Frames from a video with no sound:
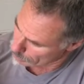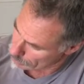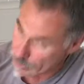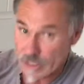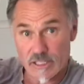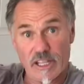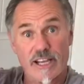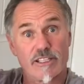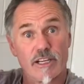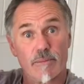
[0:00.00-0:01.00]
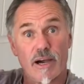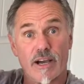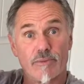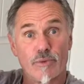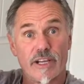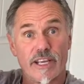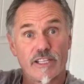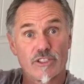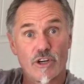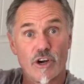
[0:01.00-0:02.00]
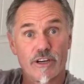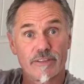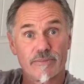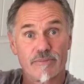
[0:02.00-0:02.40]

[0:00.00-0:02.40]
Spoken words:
these lights come on when it gets dark,